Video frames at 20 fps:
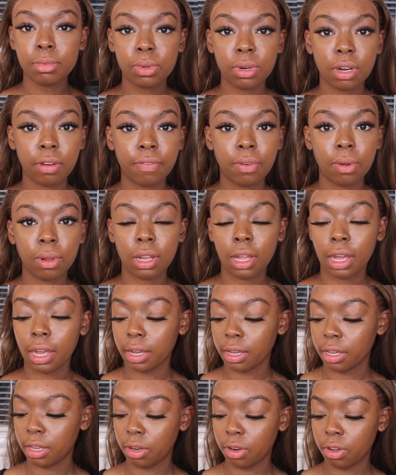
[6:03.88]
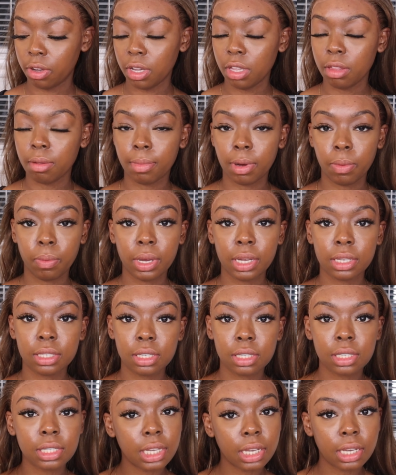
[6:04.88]
when I feel like, you know, either my wig
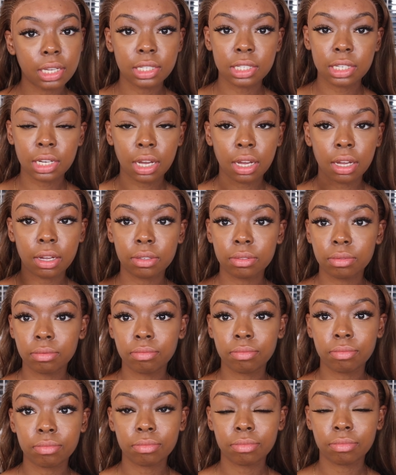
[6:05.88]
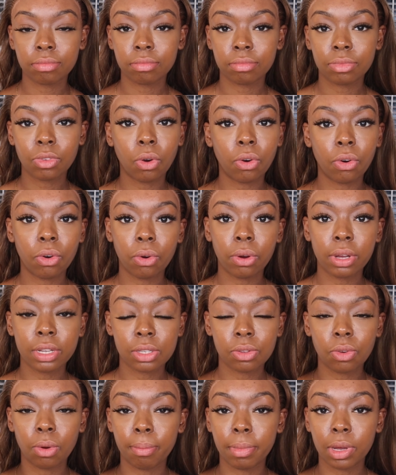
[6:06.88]
isn't sticking down or it's
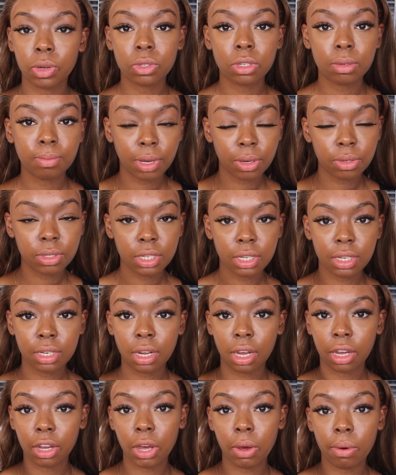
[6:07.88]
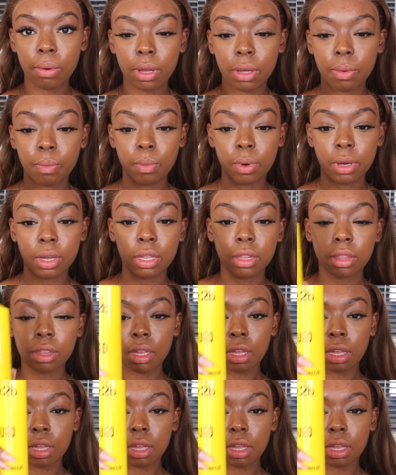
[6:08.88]
not melted, I go in with